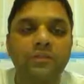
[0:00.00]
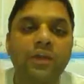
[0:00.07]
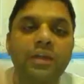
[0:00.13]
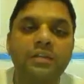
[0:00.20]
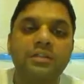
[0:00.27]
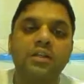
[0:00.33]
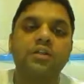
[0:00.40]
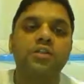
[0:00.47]

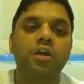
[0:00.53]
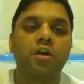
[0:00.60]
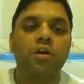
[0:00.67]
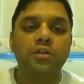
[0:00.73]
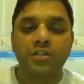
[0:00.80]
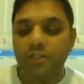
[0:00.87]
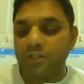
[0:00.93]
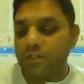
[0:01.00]
atmosphere, is
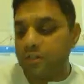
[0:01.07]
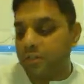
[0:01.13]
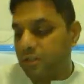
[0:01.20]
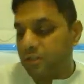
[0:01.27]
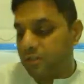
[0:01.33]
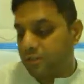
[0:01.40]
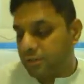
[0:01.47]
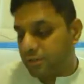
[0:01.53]
Krishna
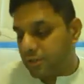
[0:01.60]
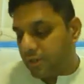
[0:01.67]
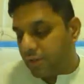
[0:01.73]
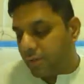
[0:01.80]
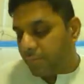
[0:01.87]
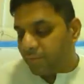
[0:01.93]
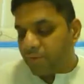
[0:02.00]
consciousness.